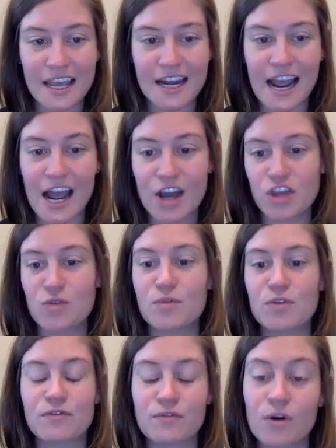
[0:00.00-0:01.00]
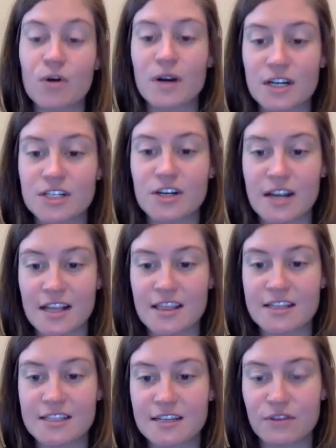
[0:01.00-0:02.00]
and how you move forward during
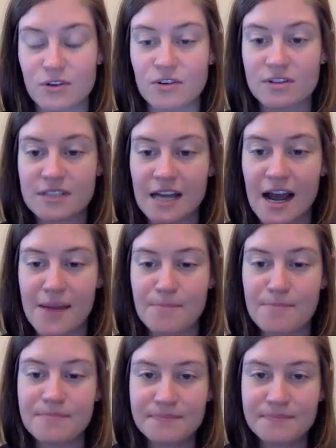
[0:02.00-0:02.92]
this difficult time?